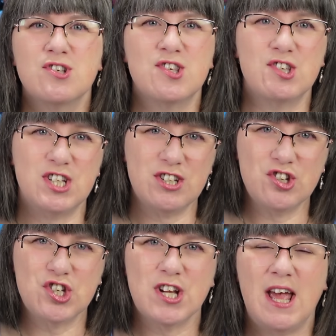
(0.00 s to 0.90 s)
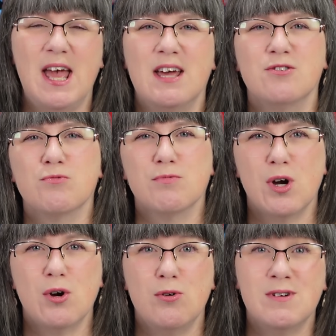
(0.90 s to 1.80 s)
stitch and
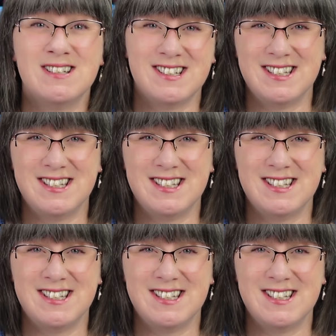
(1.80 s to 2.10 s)
row